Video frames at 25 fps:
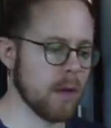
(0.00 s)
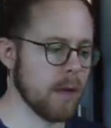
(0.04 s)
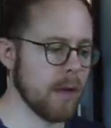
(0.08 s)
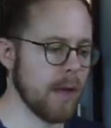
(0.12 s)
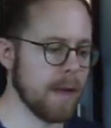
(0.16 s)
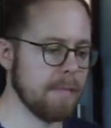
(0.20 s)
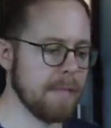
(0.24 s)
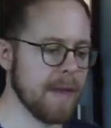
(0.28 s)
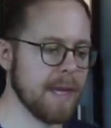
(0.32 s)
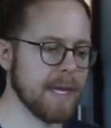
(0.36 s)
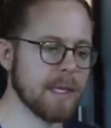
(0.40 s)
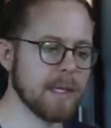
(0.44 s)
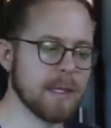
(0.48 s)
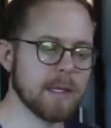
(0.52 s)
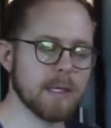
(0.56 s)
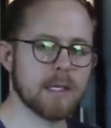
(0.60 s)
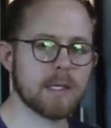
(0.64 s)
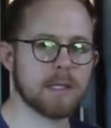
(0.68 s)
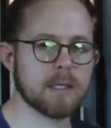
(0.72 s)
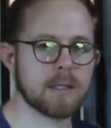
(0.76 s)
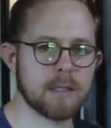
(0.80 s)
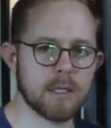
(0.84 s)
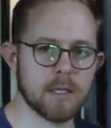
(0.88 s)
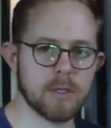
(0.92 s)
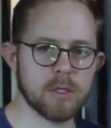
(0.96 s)
and making the
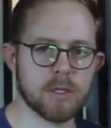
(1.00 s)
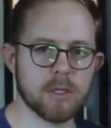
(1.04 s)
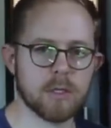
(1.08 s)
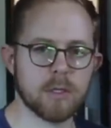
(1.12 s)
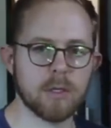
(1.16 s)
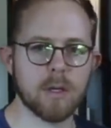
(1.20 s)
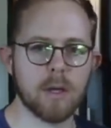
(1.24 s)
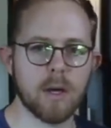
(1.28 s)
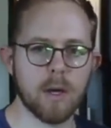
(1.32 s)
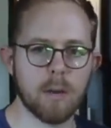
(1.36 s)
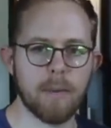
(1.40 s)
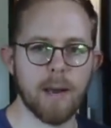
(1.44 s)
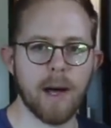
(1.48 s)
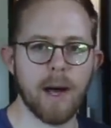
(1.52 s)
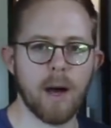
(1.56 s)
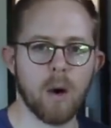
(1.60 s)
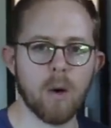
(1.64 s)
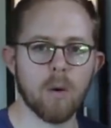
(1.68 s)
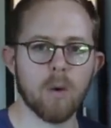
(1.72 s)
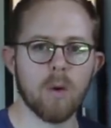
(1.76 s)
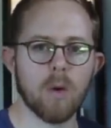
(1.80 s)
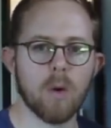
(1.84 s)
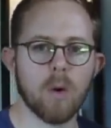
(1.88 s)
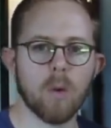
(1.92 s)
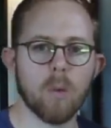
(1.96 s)
decision
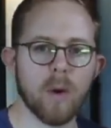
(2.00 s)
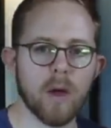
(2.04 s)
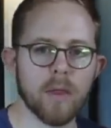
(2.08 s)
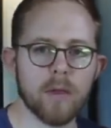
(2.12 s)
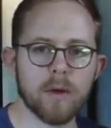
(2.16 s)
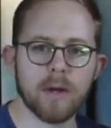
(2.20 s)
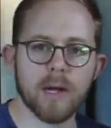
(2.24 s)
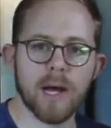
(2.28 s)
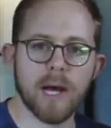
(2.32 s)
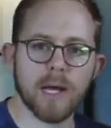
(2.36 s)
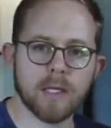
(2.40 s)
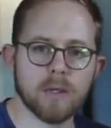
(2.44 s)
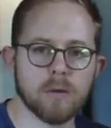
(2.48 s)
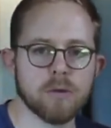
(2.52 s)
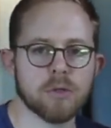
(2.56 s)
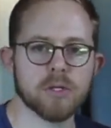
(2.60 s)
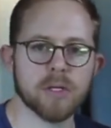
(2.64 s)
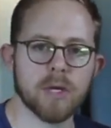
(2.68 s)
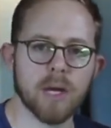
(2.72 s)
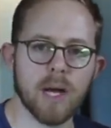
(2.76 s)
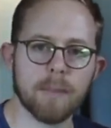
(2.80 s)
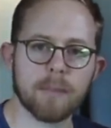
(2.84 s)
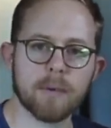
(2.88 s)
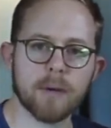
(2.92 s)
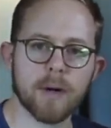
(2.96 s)
about whether or not you should
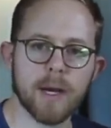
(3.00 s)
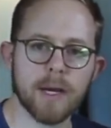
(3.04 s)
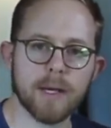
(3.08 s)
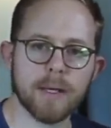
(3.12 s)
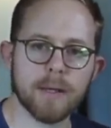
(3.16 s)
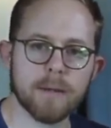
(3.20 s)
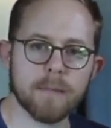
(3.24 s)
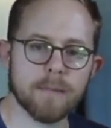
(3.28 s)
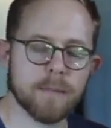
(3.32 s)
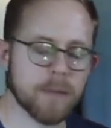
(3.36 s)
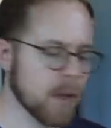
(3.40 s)
upgrade.